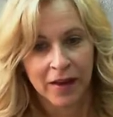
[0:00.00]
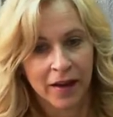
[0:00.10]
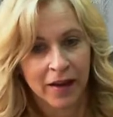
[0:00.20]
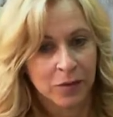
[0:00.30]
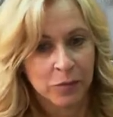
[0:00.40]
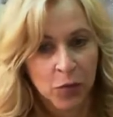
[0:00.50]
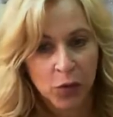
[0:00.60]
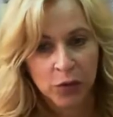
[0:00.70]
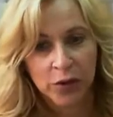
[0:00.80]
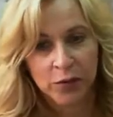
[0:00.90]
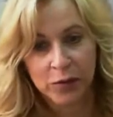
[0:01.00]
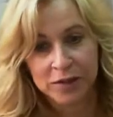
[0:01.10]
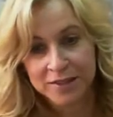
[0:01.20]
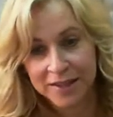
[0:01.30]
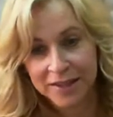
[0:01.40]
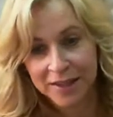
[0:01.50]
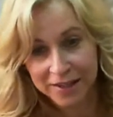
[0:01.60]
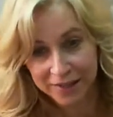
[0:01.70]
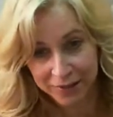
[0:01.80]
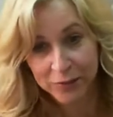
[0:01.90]
Um, hold on one second. I
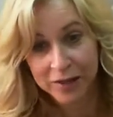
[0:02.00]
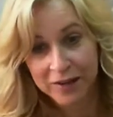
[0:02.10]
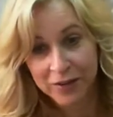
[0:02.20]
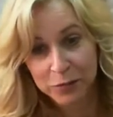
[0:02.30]
think we have our